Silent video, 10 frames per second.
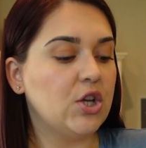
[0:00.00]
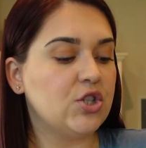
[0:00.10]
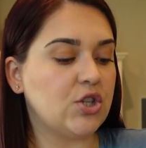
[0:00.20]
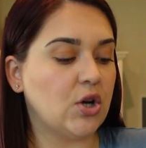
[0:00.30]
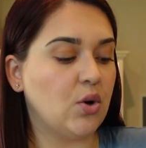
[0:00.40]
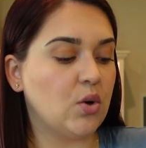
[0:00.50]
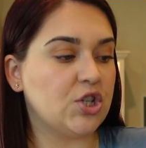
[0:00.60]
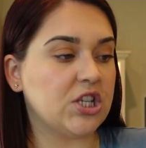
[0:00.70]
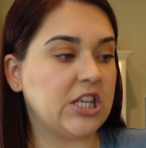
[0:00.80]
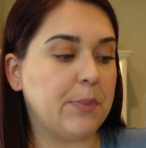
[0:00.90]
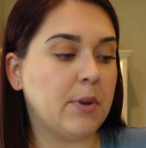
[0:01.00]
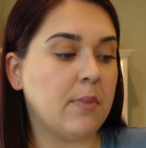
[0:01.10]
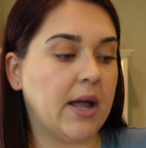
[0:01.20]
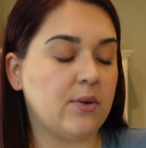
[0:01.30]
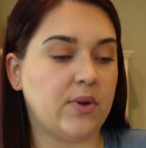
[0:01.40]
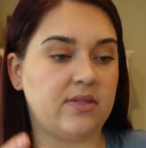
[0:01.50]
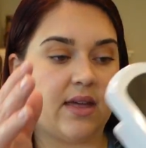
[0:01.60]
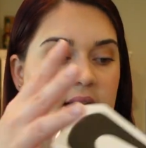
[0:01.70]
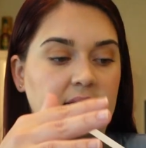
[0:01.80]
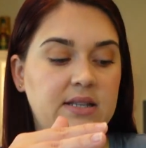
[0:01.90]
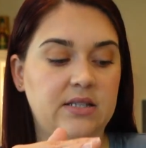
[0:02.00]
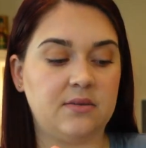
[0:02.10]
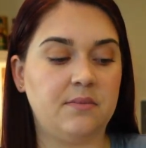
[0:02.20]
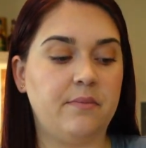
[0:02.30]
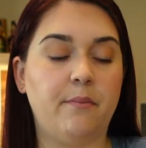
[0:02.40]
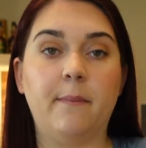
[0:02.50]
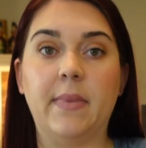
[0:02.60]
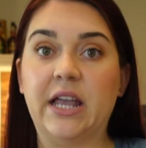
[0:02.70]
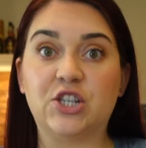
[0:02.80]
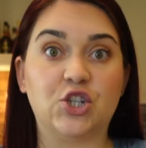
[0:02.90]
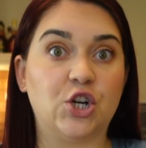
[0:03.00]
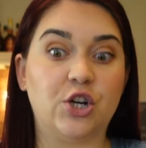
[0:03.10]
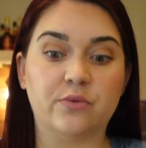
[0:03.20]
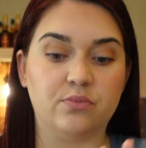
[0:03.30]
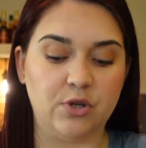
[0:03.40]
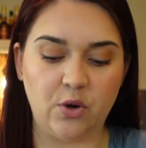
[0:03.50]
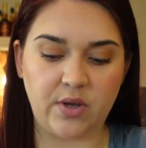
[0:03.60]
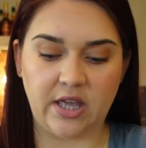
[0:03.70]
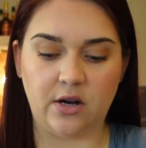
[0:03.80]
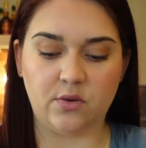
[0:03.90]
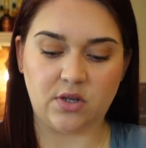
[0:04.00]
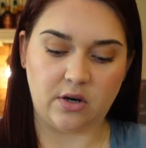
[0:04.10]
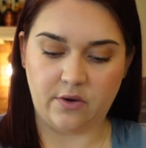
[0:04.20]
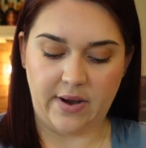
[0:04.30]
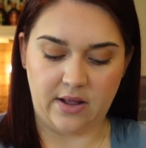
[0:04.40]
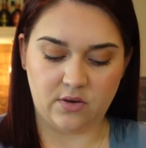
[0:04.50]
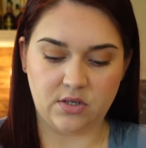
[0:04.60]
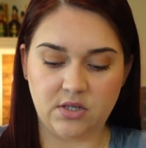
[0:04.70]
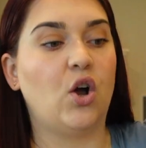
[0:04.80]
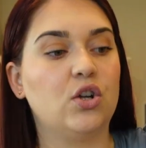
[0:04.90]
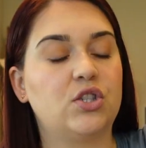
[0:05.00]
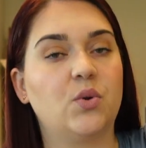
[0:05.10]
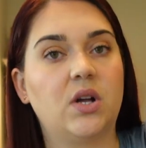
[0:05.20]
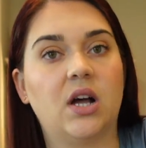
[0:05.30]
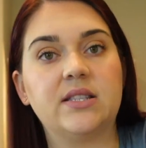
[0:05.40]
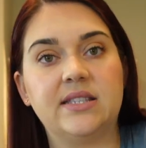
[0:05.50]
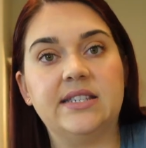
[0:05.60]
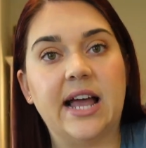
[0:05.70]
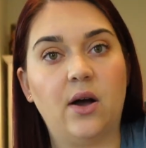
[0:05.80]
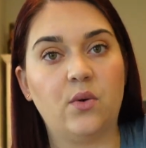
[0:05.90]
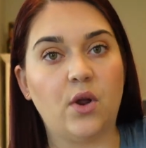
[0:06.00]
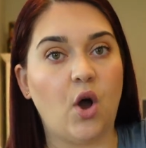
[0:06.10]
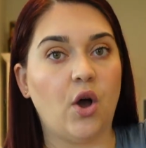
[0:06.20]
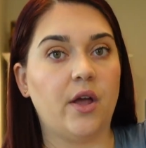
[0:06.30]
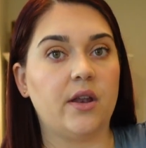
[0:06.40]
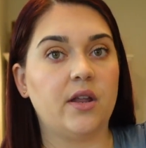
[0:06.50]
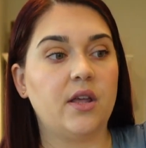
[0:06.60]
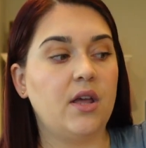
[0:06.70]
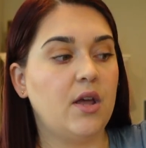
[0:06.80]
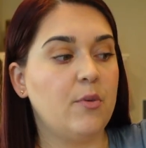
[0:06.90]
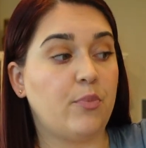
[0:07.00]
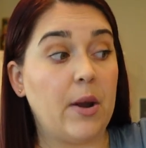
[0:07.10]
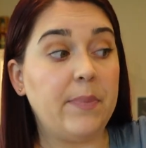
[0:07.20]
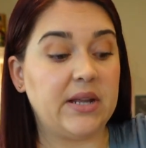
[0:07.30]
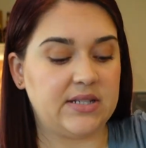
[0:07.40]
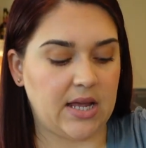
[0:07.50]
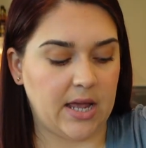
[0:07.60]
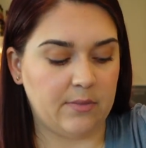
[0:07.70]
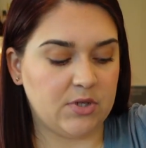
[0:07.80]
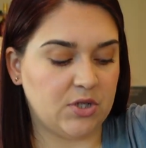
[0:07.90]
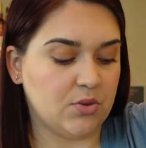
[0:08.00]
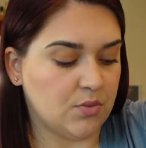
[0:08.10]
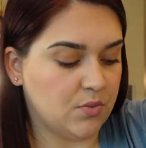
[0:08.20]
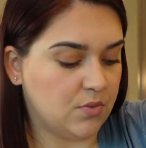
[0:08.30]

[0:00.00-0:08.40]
So just keep in mind with that. Make sure no kiddos are around. It also cuts down on prepping time too.